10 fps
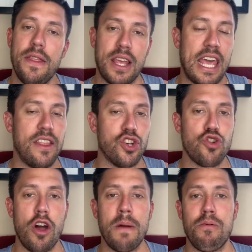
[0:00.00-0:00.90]
the
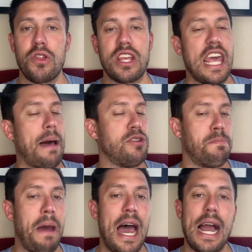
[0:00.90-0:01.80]
straw that broke the
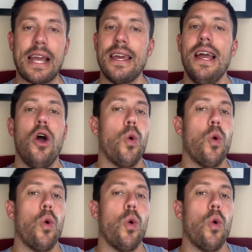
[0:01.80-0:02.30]
camel's back,